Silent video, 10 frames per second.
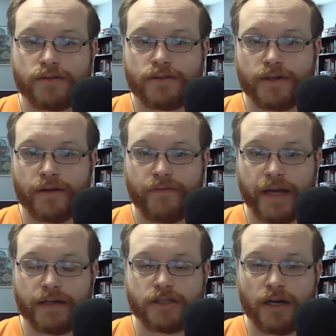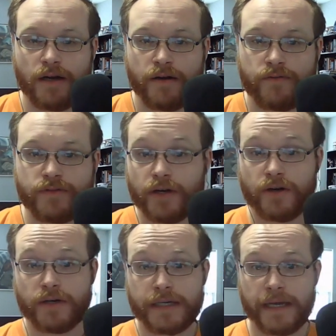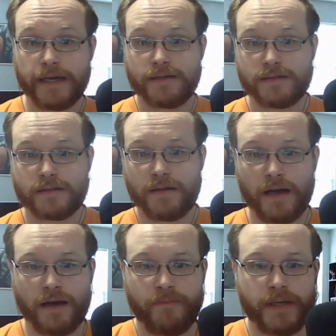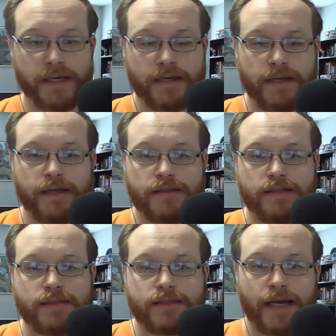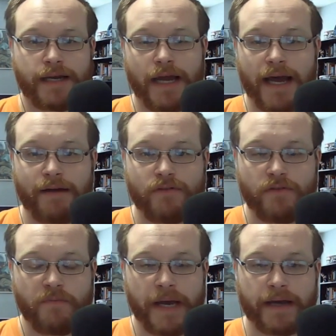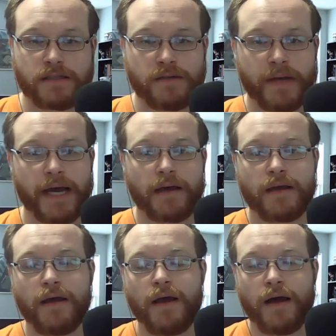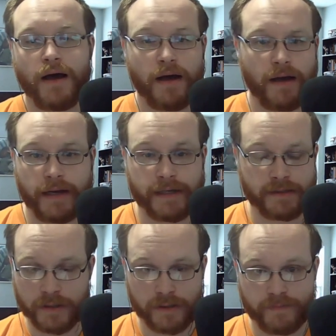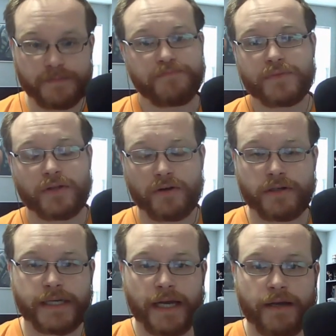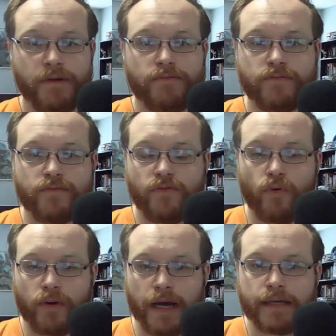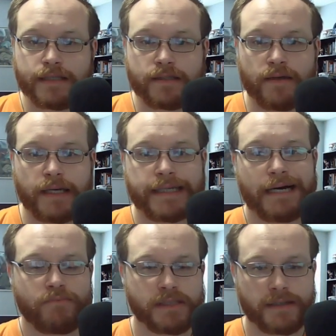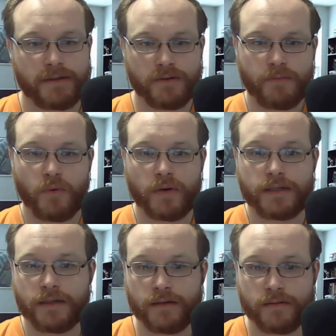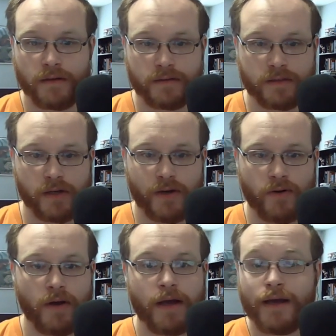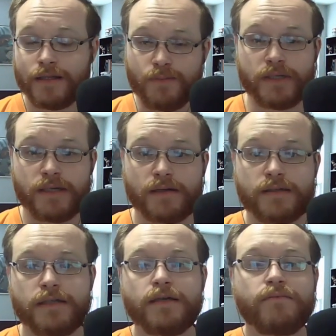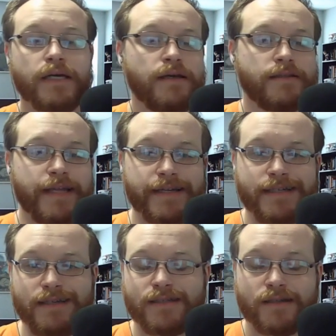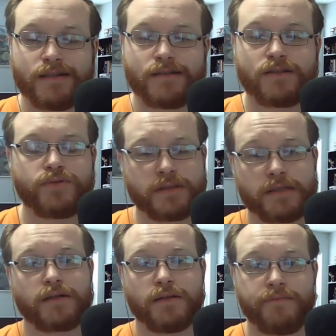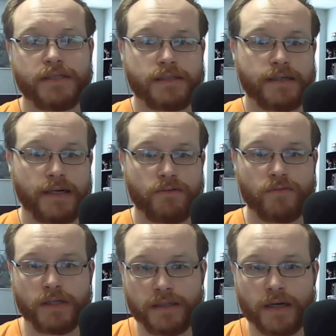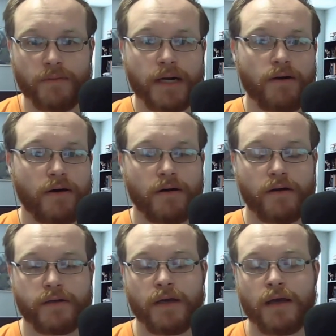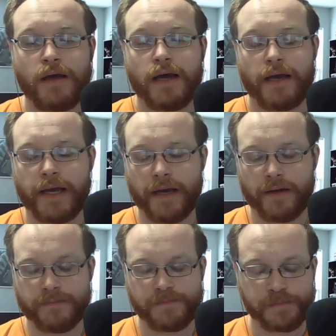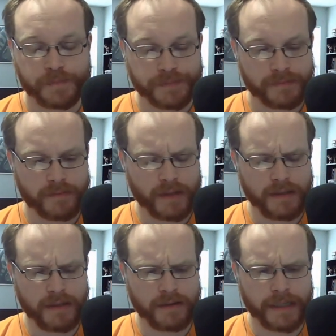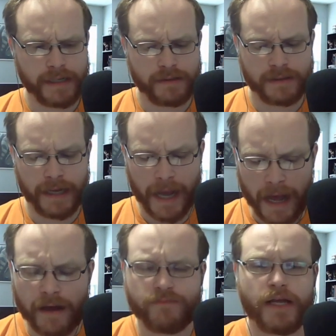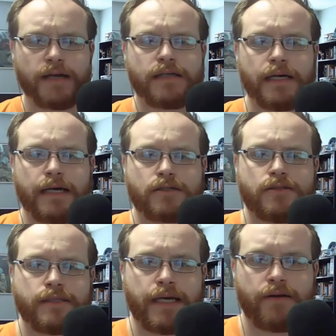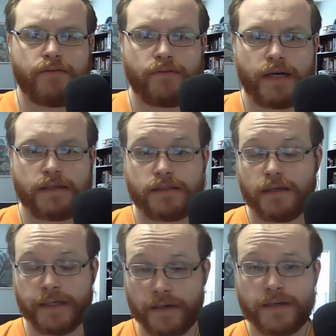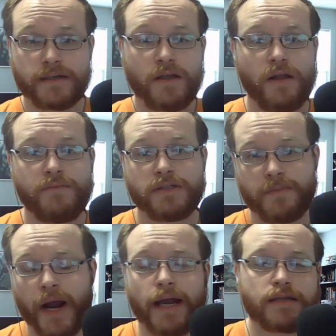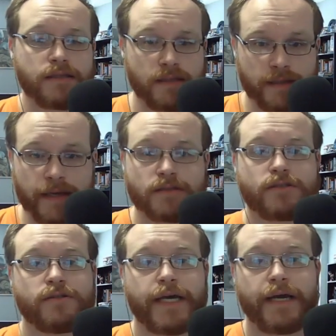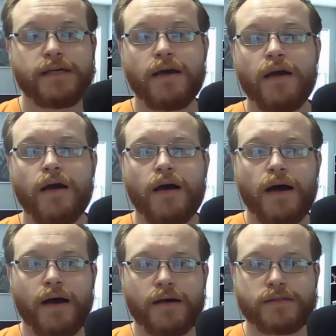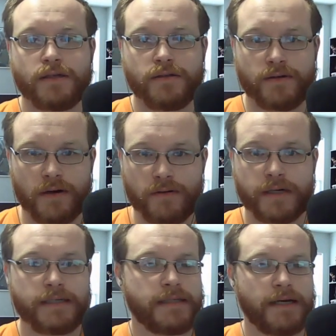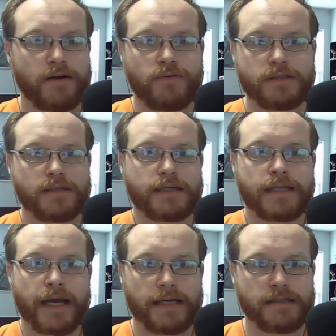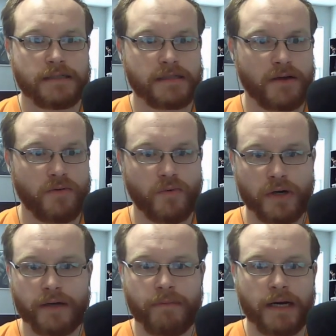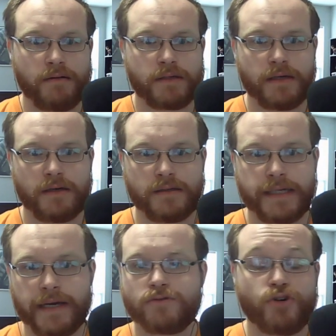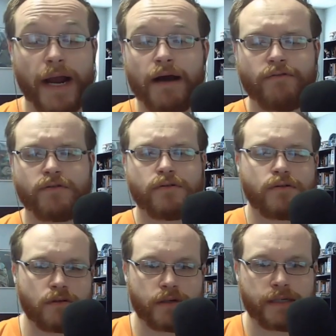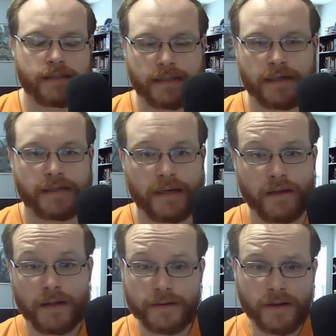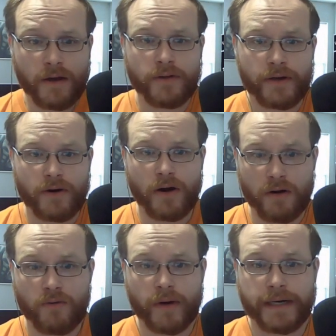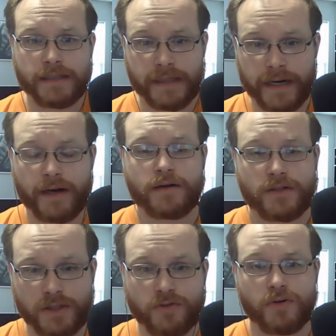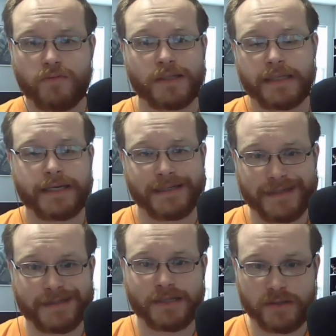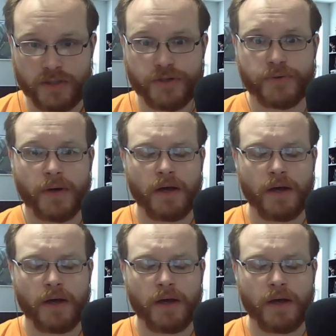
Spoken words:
took advantage of the Hurricanes being in the second half of a back-to-back. And their third game in four nights, you know, at that particular point. You know, so it's been done to them, and they need to do it to Columbus tonight. Really come out hard. And you know, they have that extra day of rest. Yeah, they're in Columbus practicing yesterday, so they're already there. It wasn't like they had to, you know, worry about, you know, a day of travel or anything like that. Like, no, they're already there doing what they need to do.